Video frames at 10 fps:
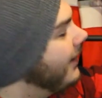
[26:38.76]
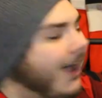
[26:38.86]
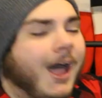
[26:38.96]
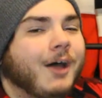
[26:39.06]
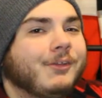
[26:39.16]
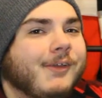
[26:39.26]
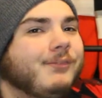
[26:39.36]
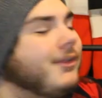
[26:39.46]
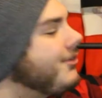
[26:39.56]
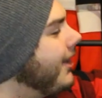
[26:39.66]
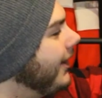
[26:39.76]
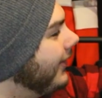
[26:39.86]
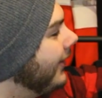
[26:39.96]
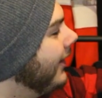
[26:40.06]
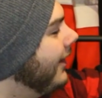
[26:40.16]
If to say
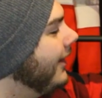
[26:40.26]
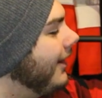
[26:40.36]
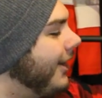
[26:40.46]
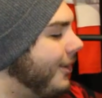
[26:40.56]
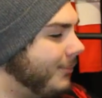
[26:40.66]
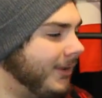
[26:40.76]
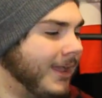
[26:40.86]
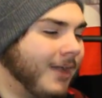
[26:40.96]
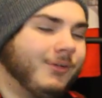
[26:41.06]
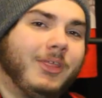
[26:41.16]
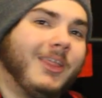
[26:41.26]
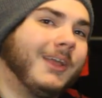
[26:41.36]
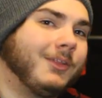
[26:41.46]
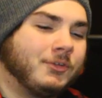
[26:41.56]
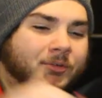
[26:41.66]
anything. But yeah, I really
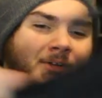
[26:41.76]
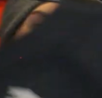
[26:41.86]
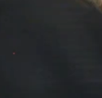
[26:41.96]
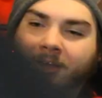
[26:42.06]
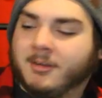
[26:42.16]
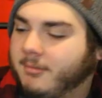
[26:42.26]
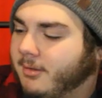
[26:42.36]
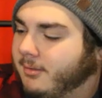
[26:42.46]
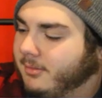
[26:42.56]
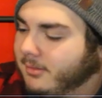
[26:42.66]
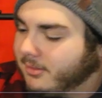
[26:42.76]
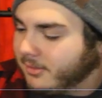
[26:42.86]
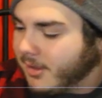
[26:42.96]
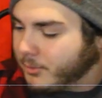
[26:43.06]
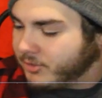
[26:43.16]
like this one. I
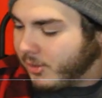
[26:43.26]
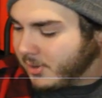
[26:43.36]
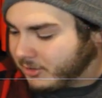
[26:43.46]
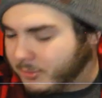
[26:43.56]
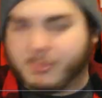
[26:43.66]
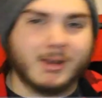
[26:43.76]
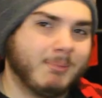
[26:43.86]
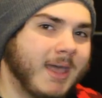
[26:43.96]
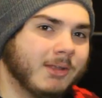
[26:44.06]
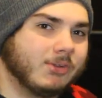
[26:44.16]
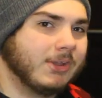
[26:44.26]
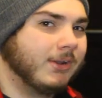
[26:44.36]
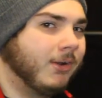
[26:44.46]
wish they would actually bring it back as like an